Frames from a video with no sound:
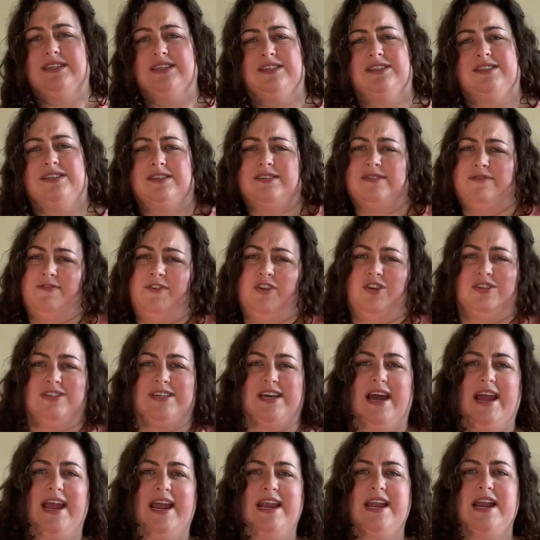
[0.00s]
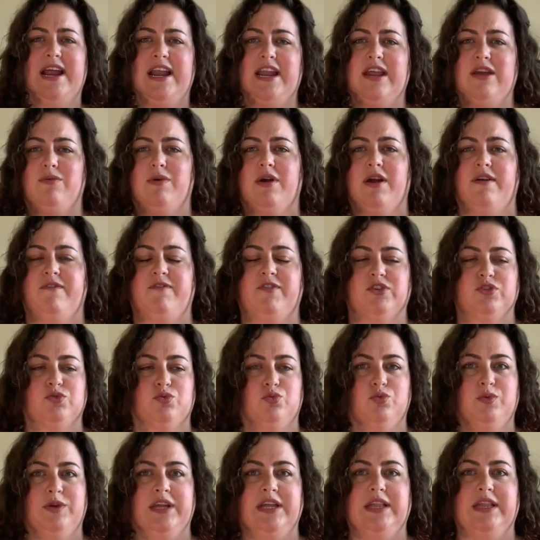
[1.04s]
It just doesn't feel tight anywhere. It feels
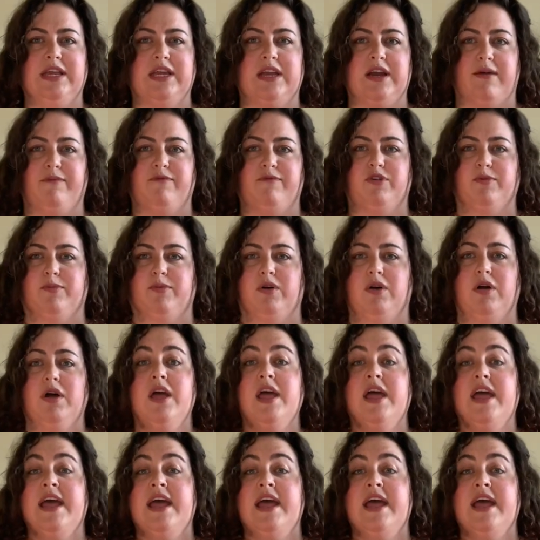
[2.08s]
really comfortable.